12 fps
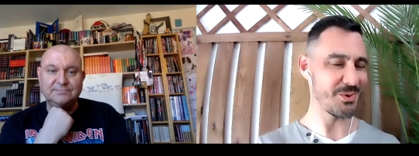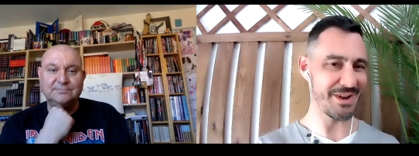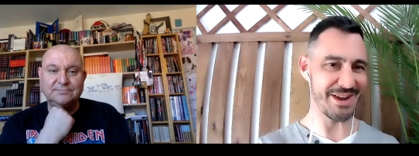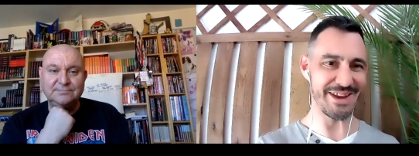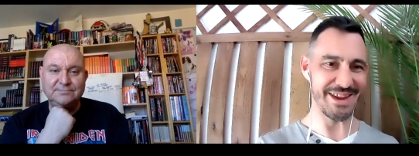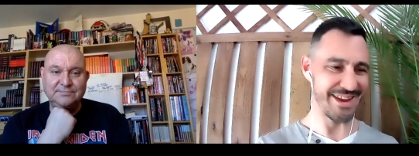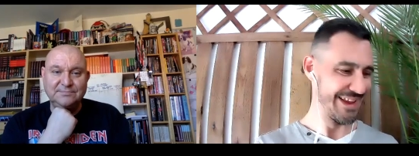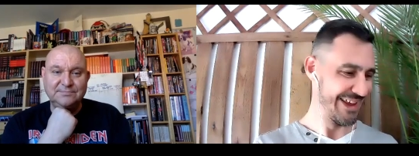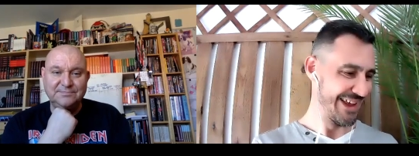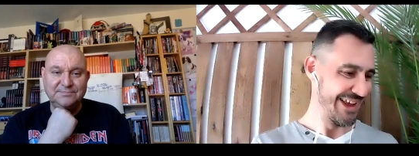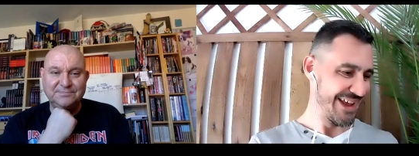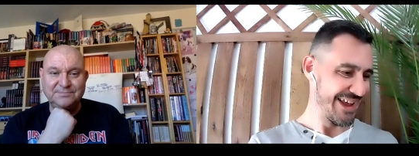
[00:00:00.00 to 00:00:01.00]
Speaker 1: okay.
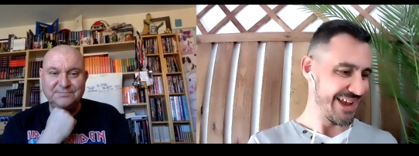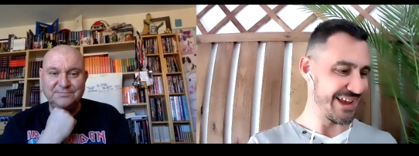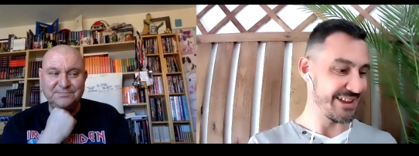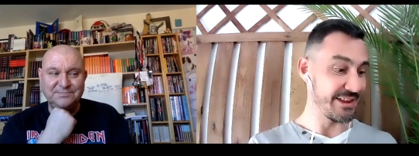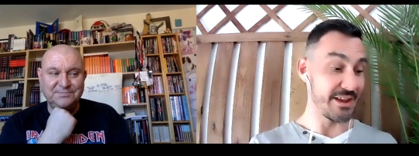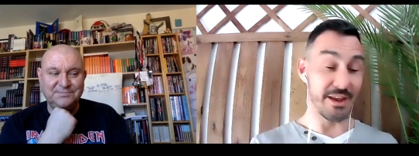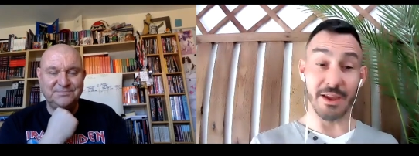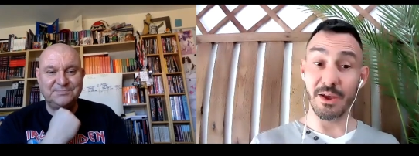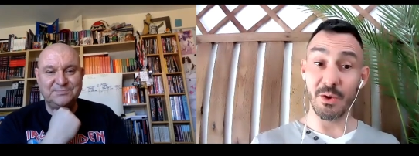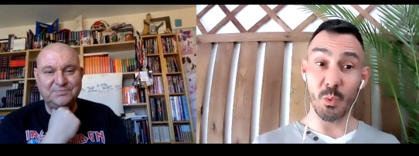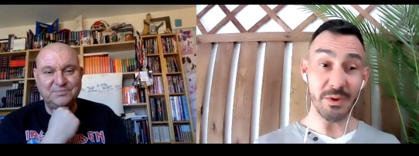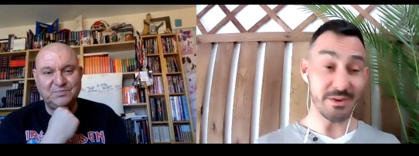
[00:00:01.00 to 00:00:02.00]
And
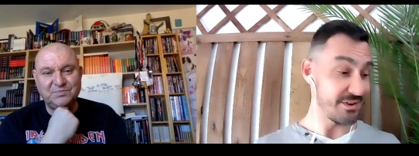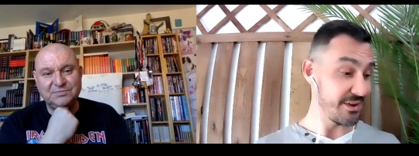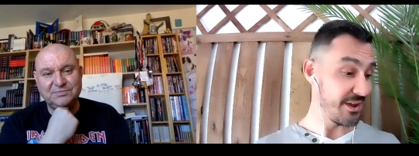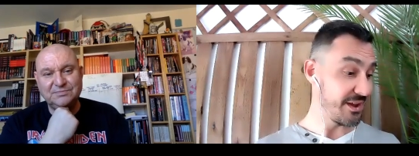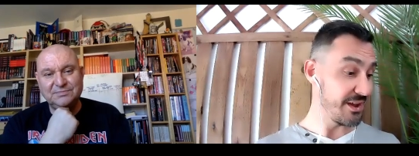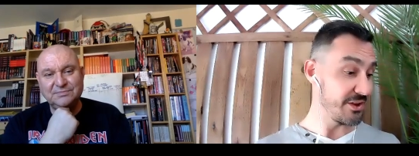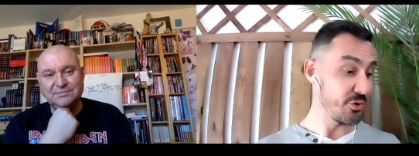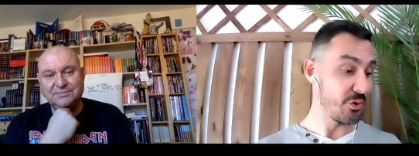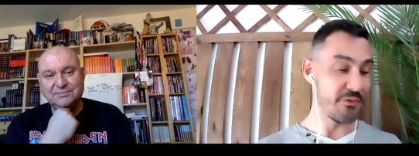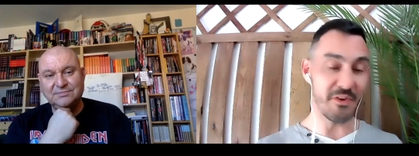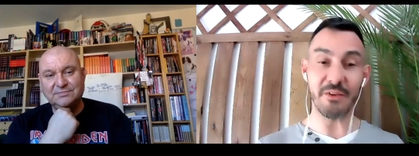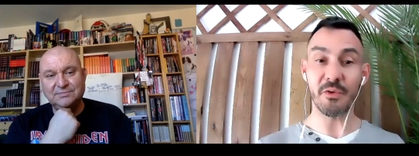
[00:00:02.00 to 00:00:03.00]
uh, which uh,
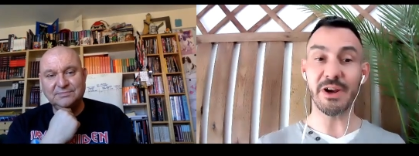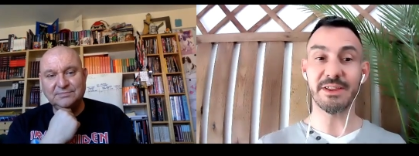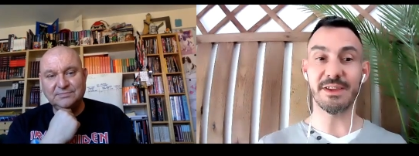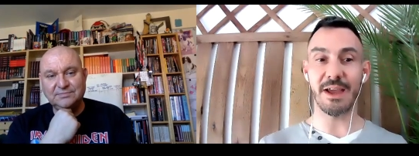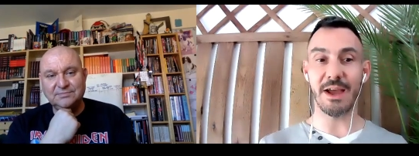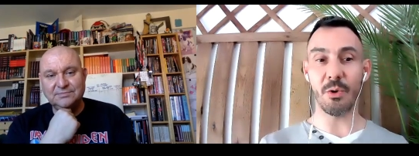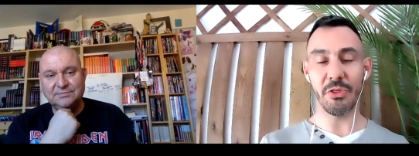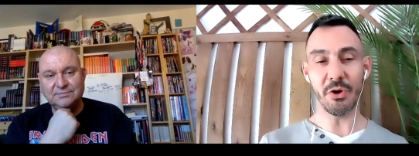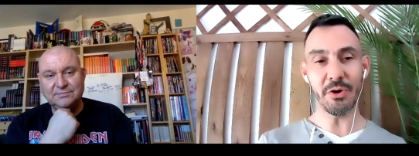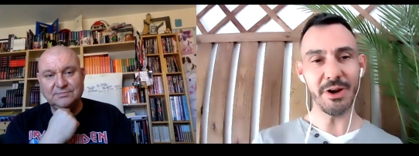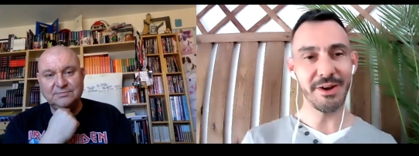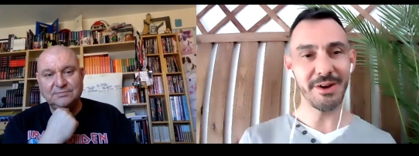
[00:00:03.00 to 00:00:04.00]
your favourite
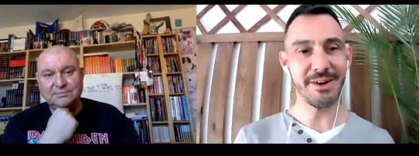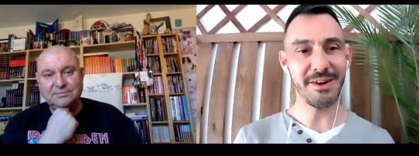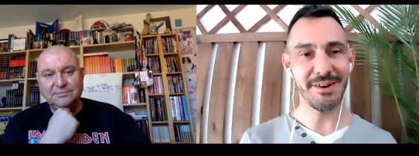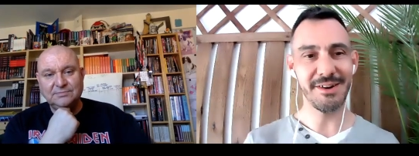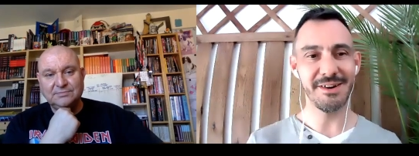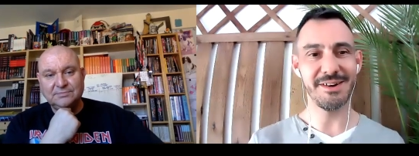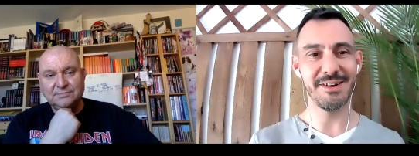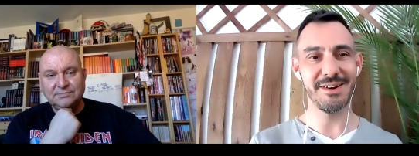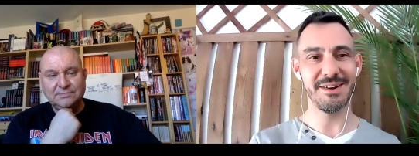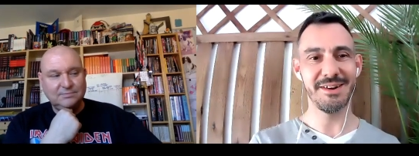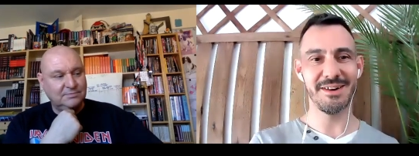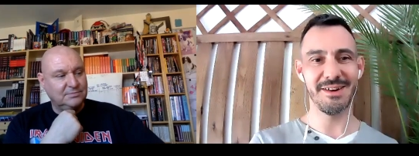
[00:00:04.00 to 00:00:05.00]
author?
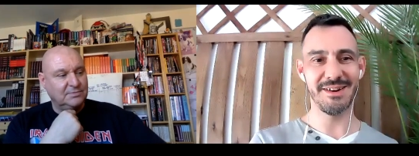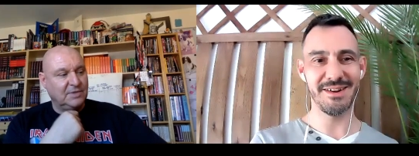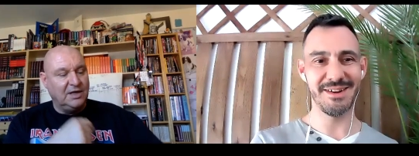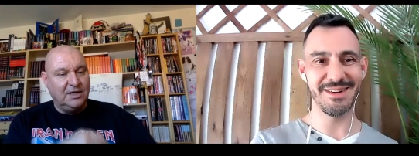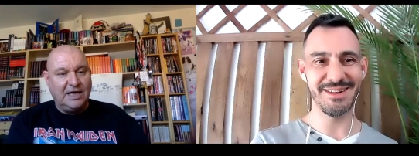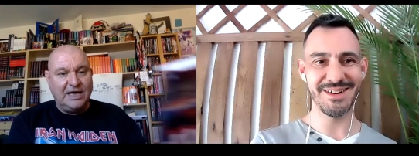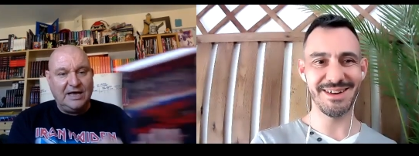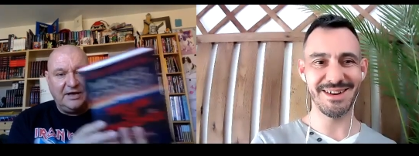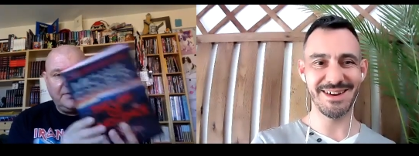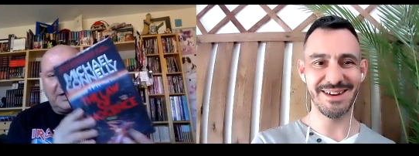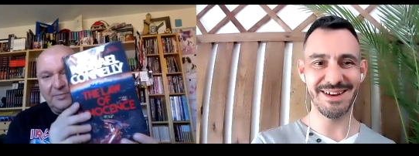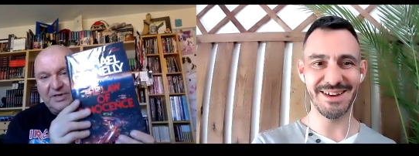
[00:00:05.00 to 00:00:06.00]
Speaker 2: Uh,
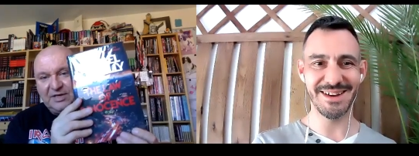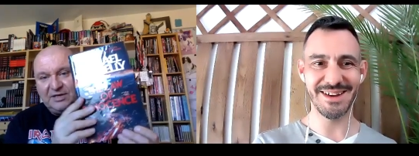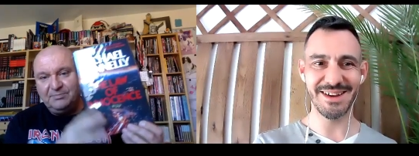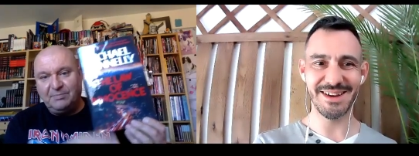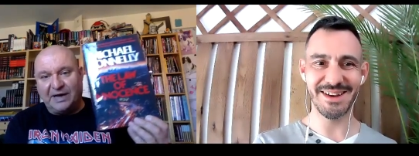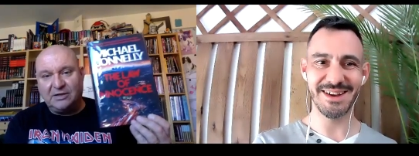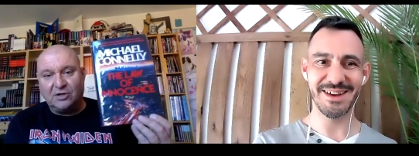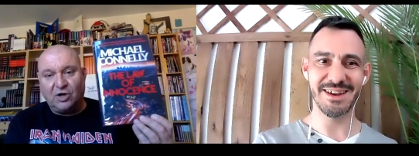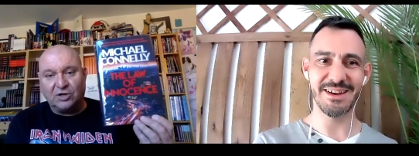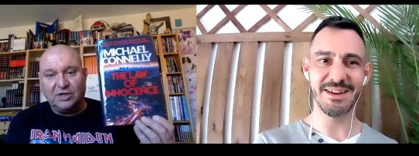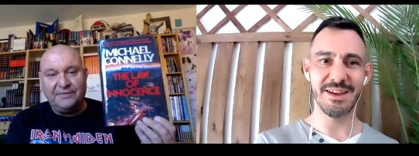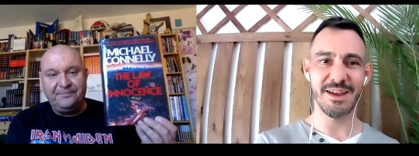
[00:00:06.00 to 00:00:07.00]
that'll be Michael
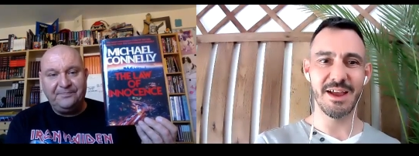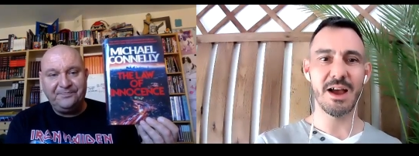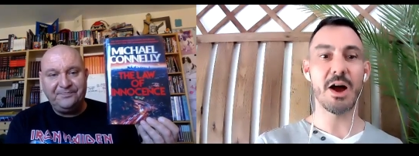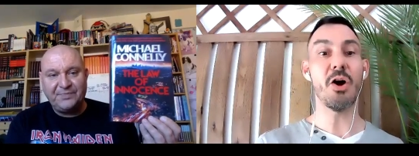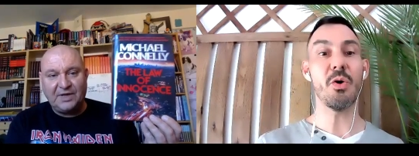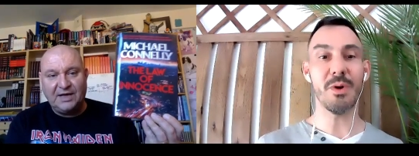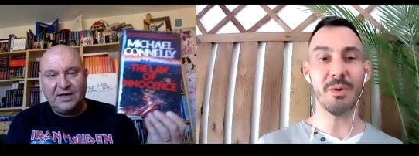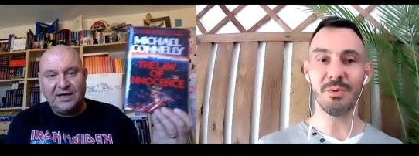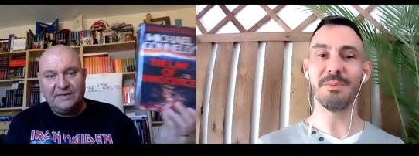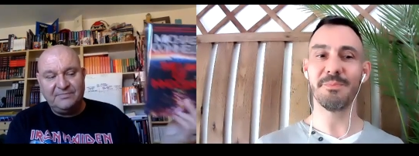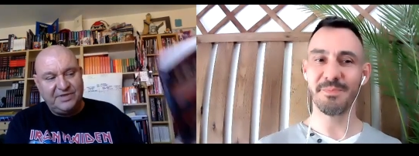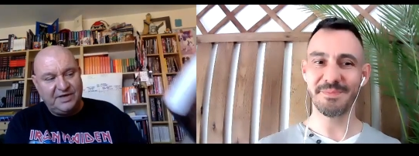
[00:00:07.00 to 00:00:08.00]
Connelly, oh,
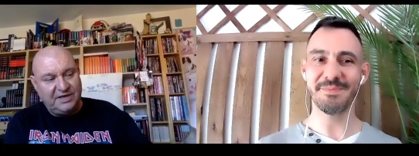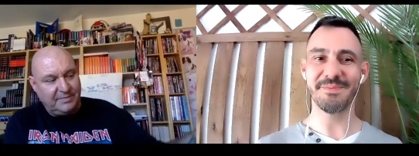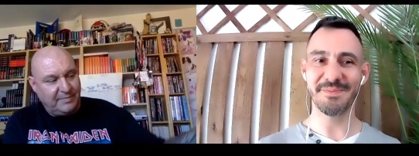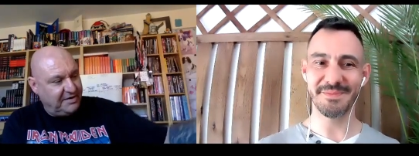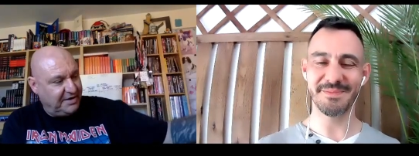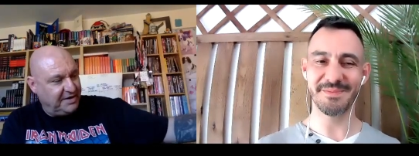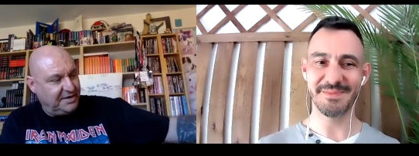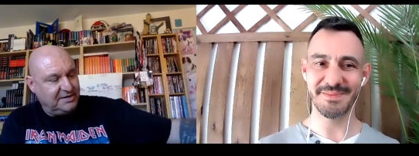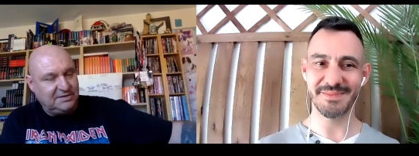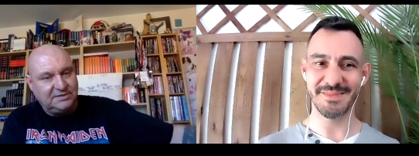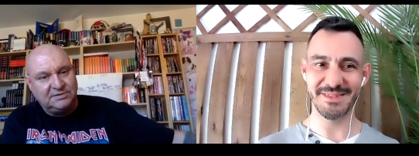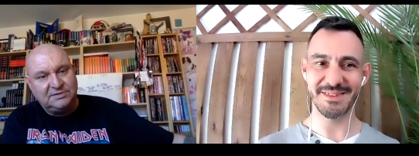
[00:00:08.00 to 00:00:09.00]
um, the
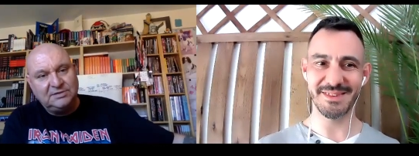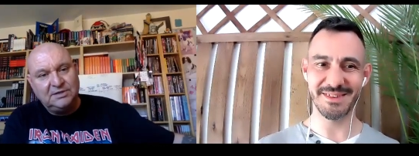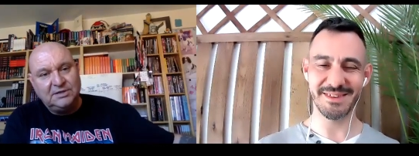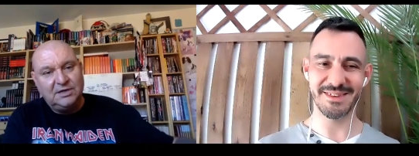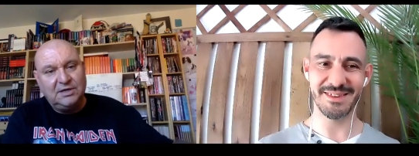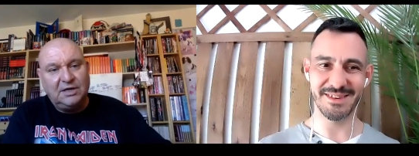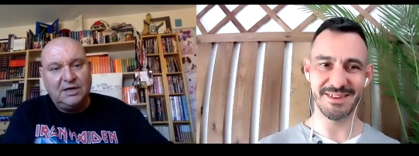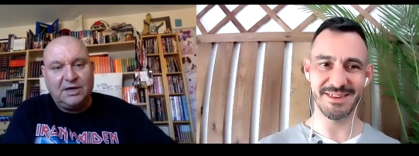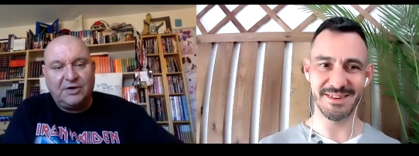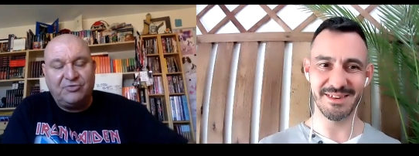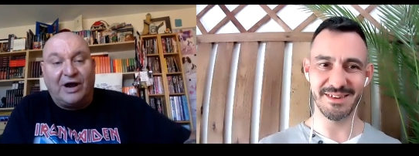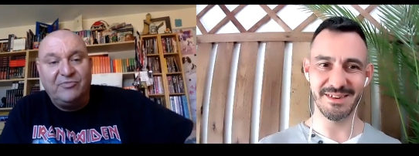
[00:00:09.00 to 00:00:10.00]
American
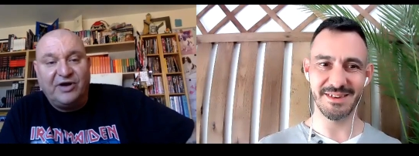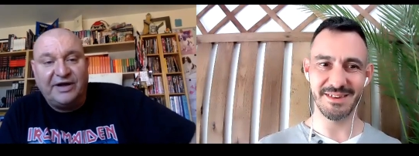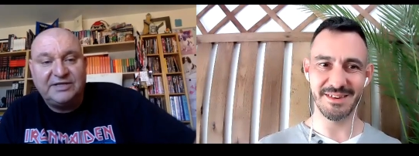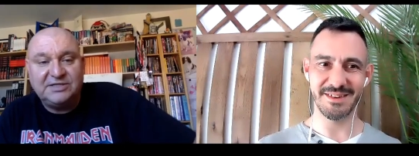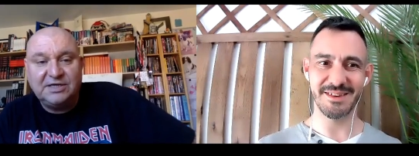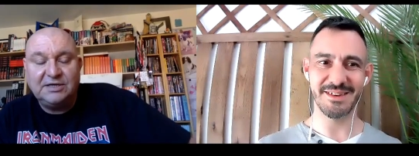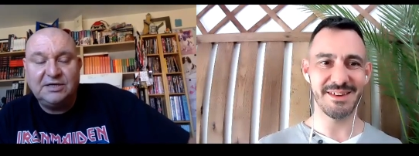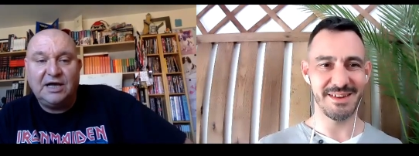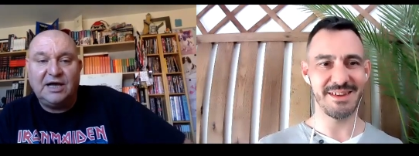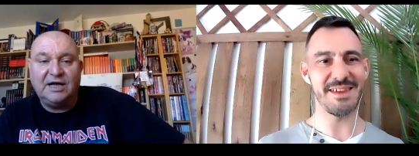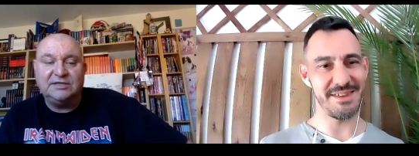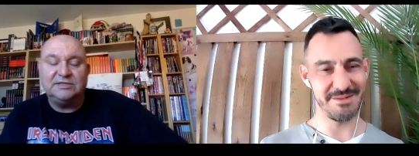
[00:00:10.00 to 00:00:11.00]
crime writer,
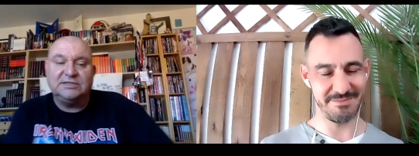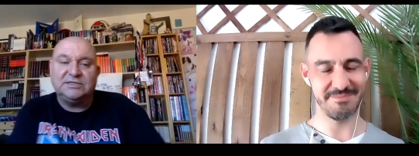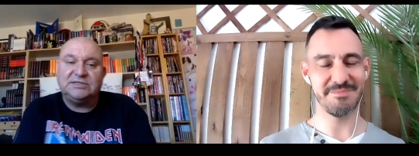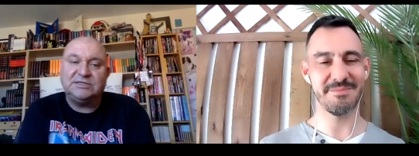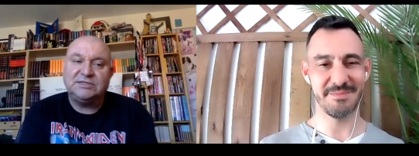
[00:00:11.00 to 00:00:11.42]
and